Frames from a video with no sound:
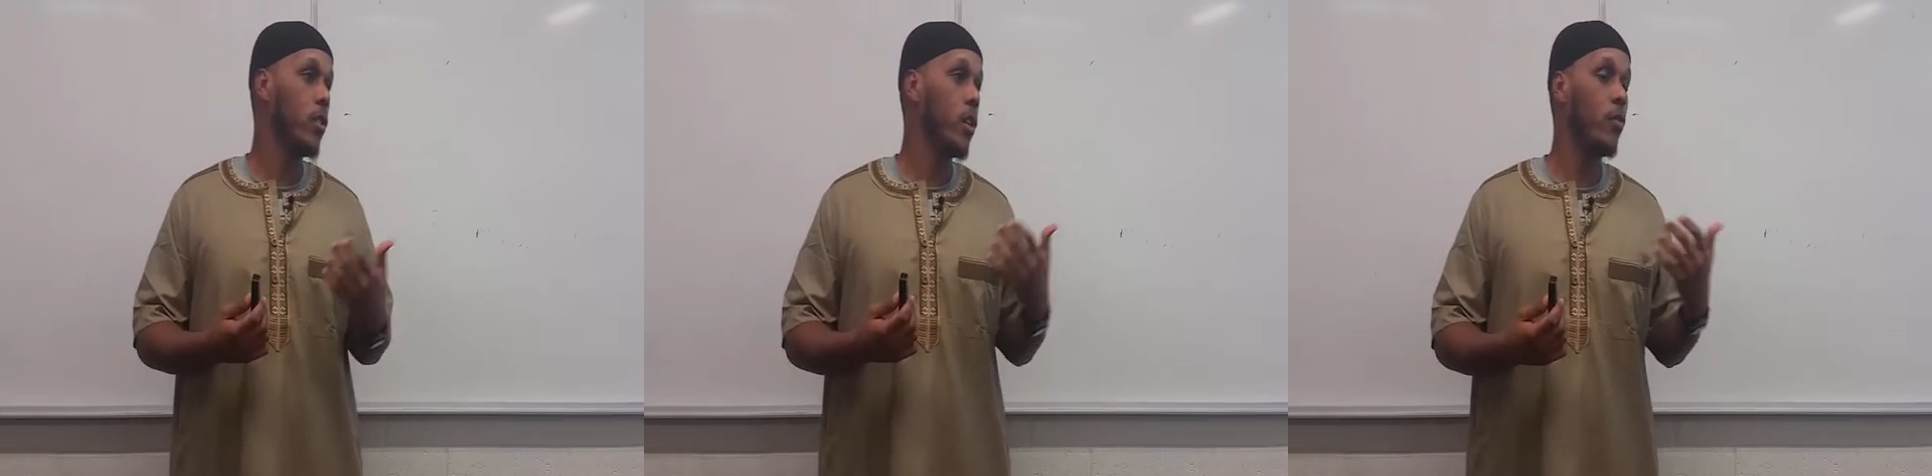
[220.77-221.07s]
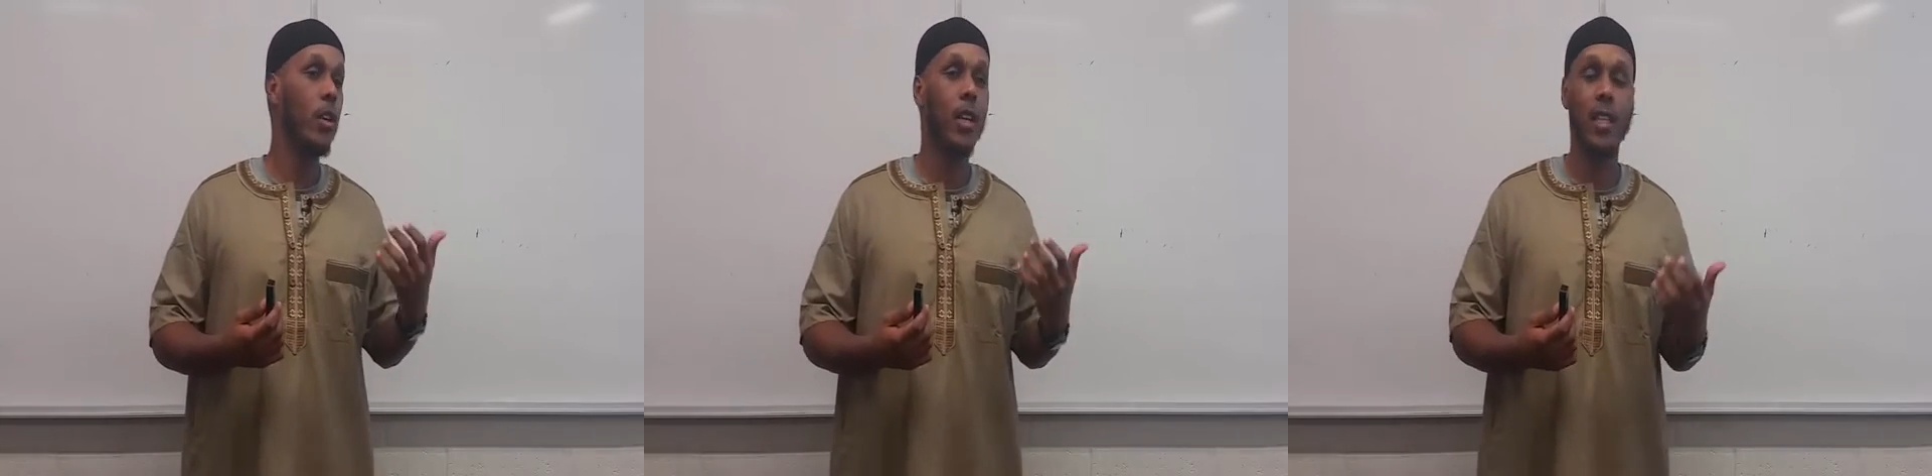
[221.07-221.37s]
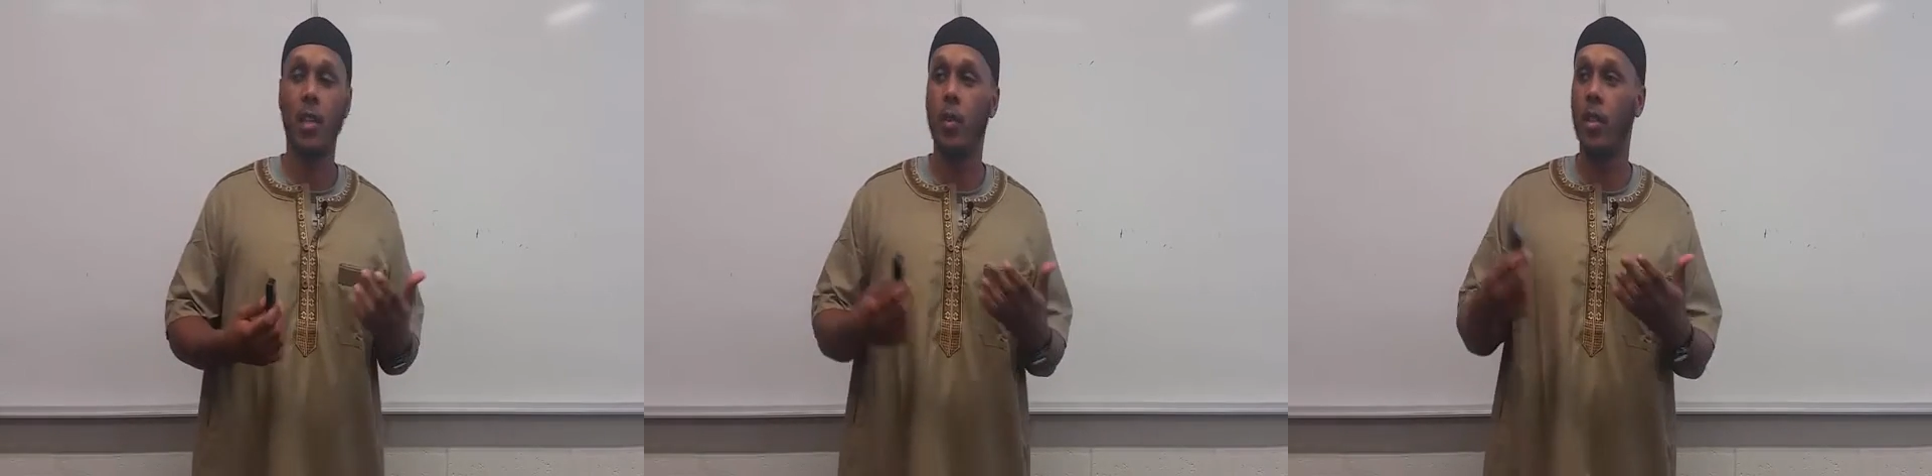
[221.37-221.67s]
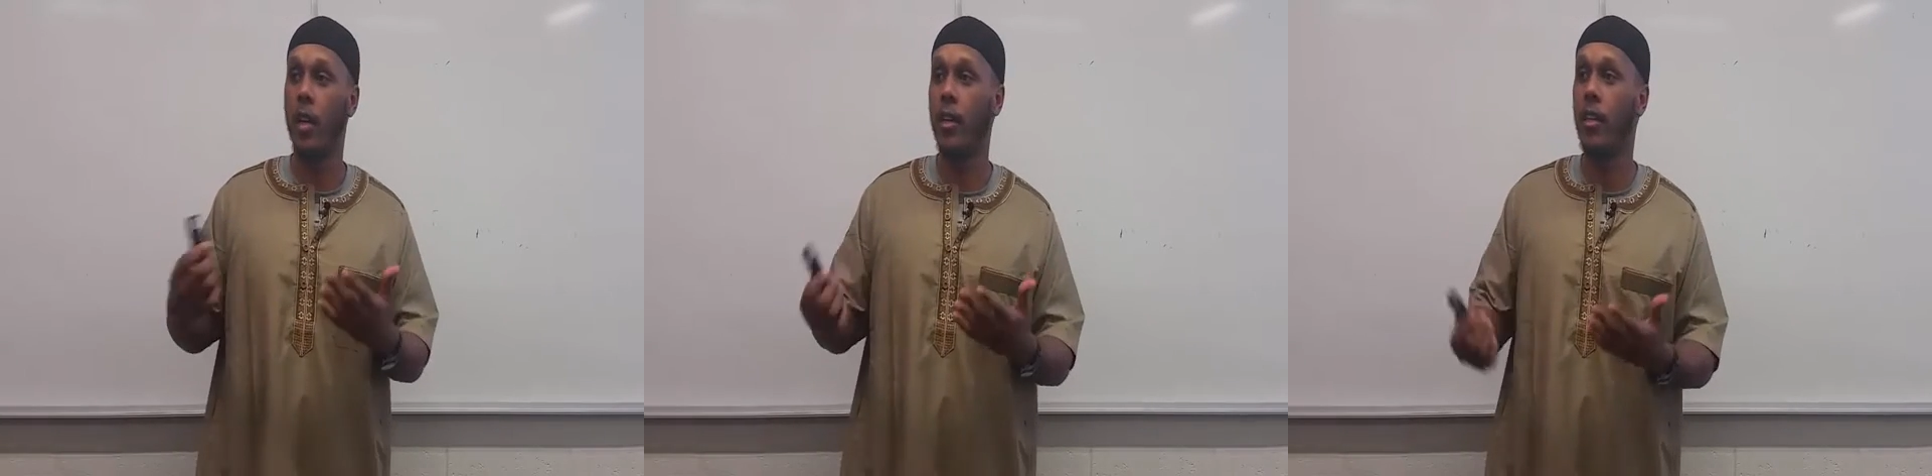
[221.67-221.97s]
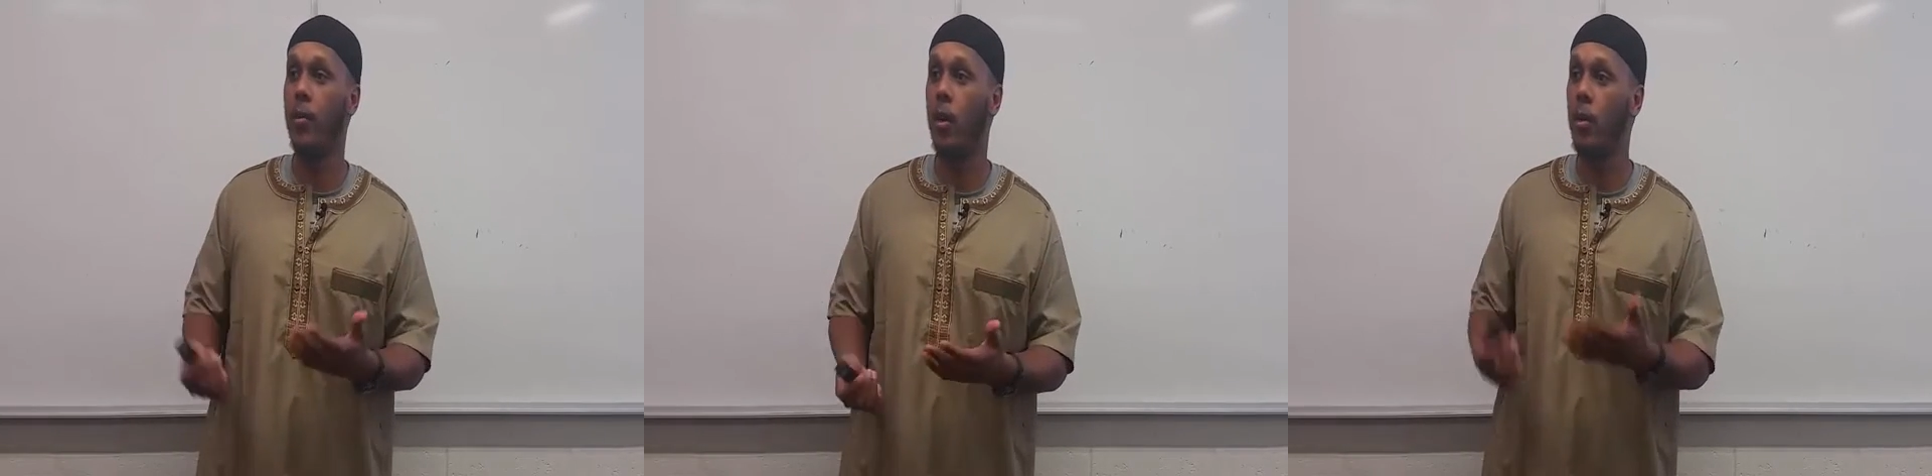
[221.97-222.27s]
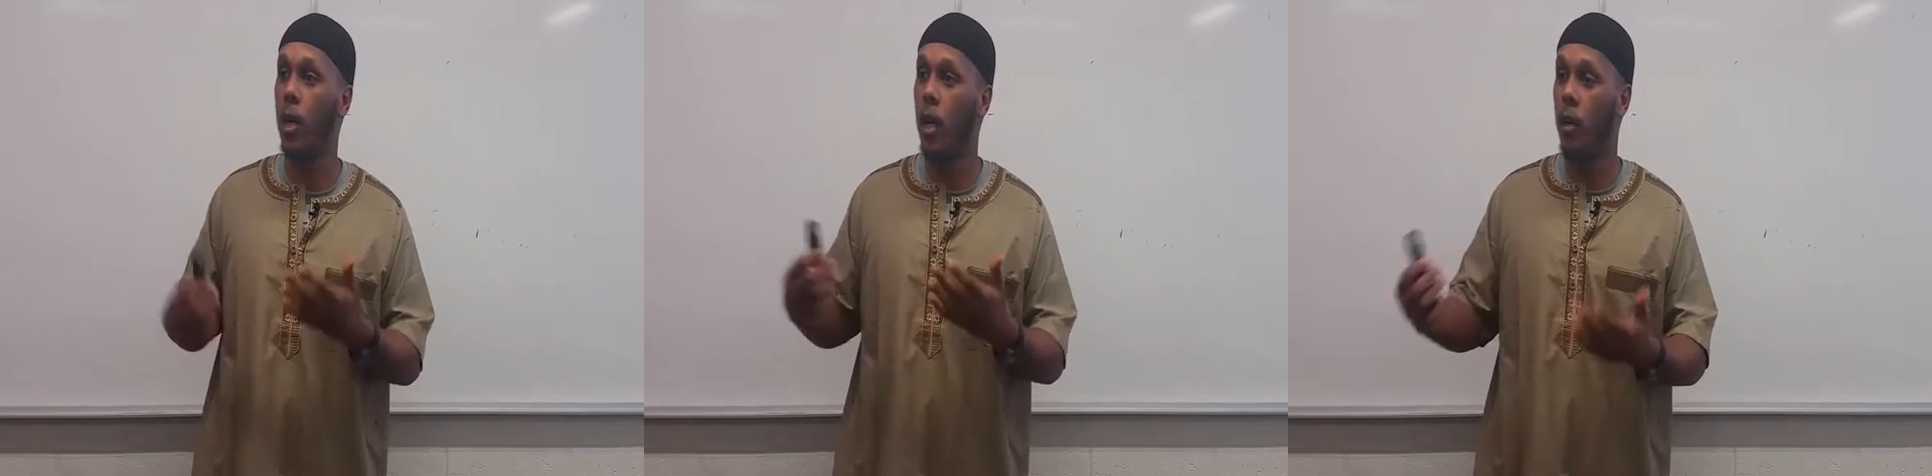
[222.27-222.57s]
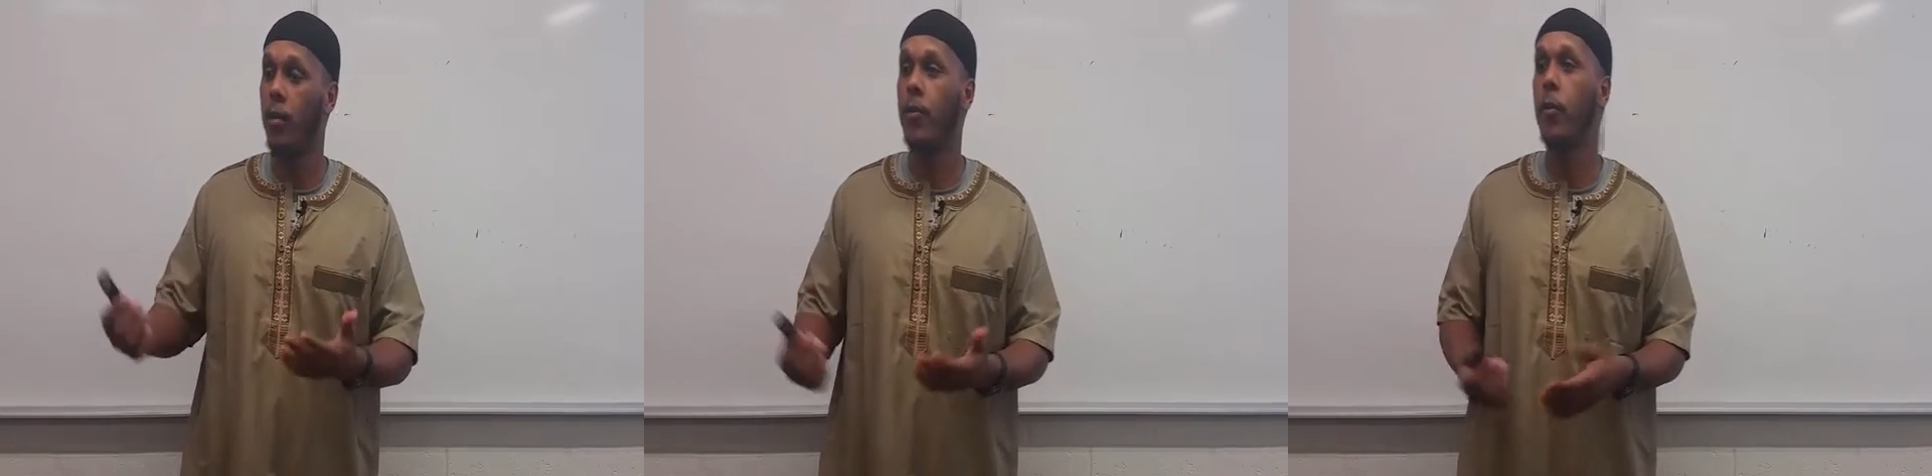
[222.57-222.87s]
you can realize that we're talking about
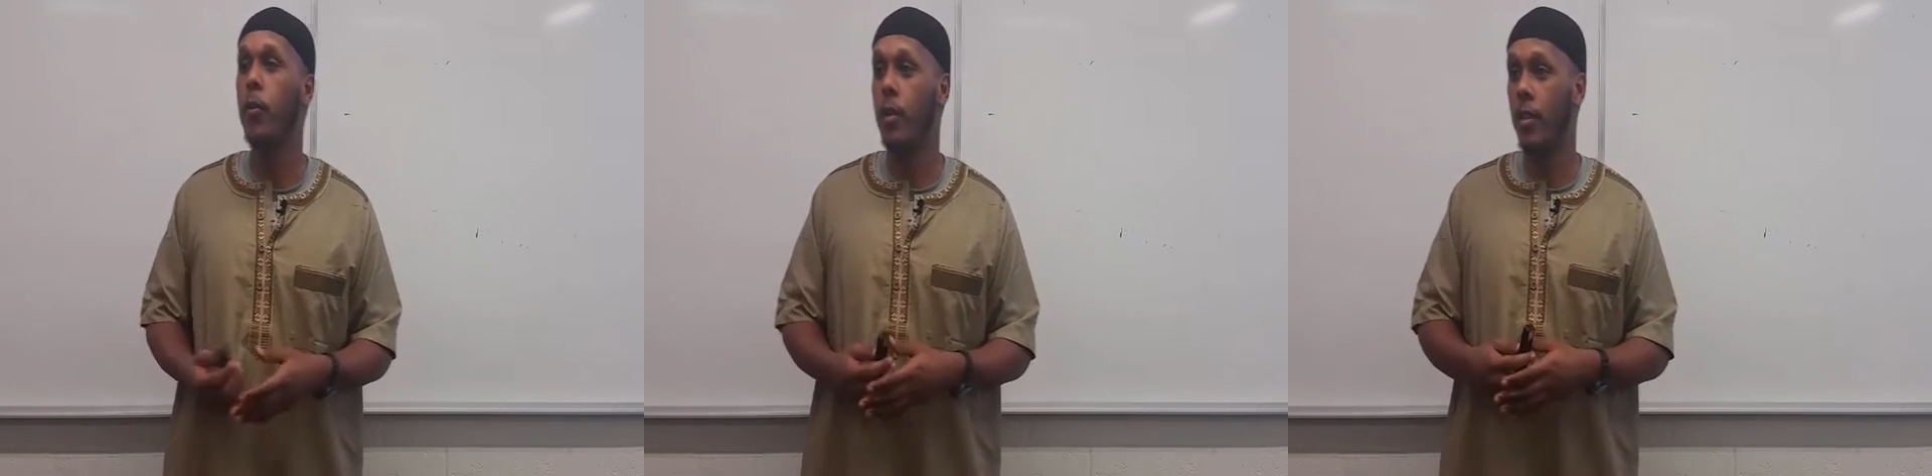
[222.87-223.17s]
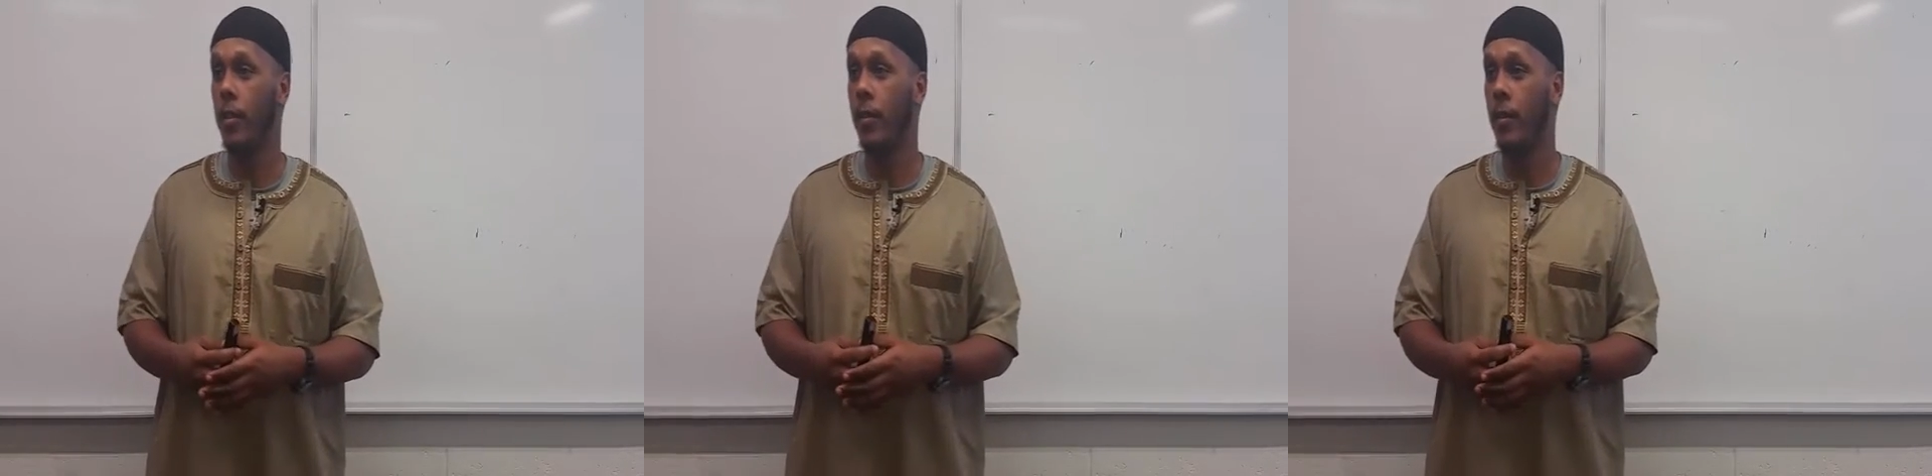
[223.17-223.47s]
food.